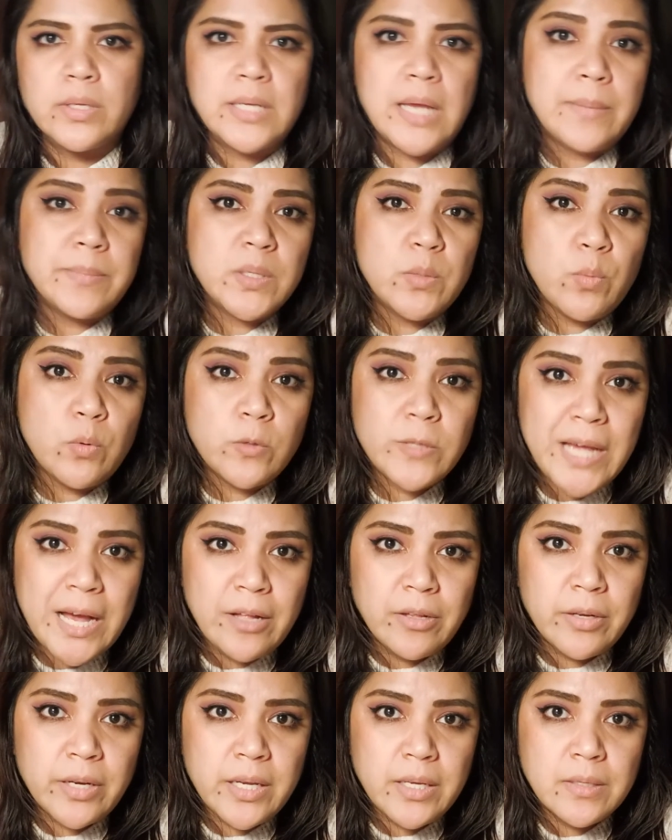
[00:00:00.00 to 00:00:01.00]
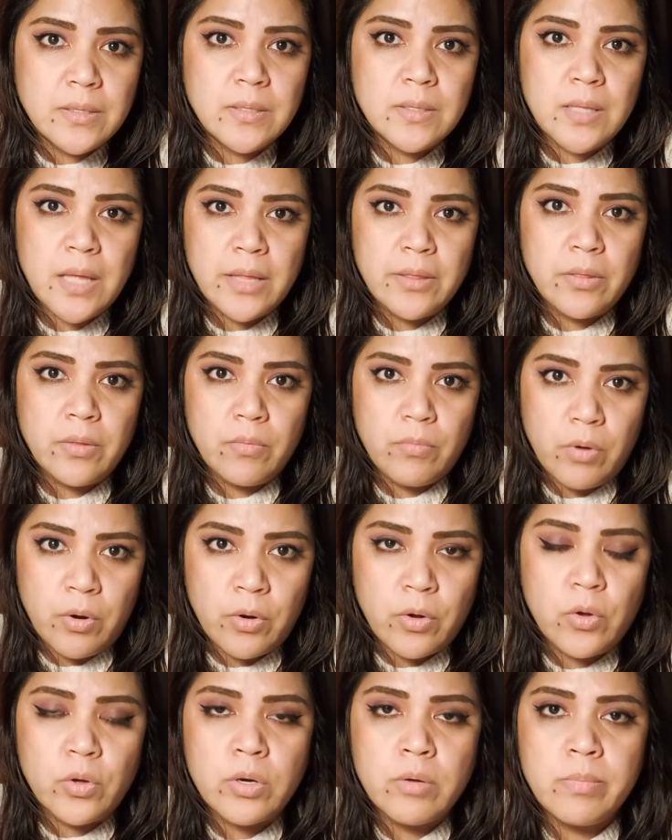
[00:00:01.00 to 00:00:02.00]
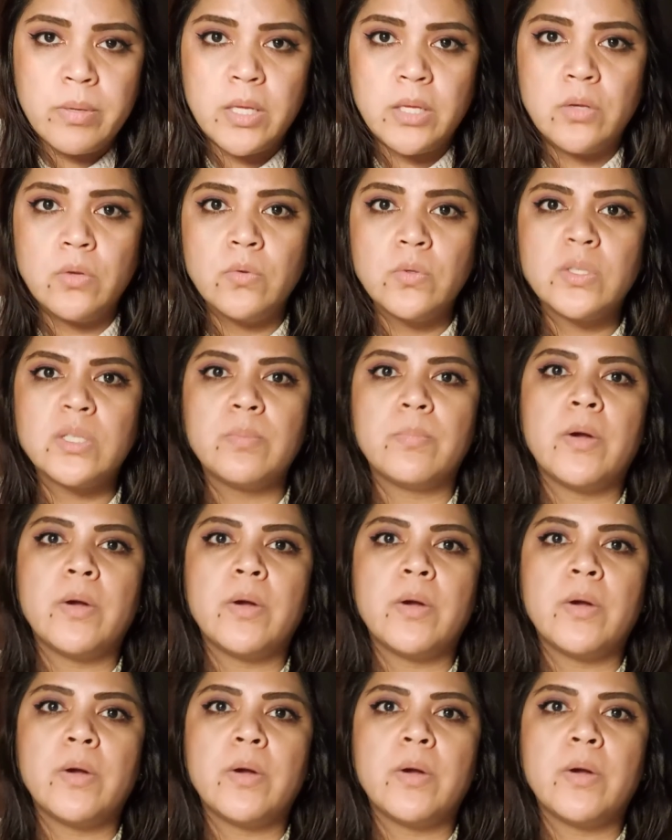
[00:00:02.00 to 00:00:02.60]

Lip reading: types of modalities that are going to be used,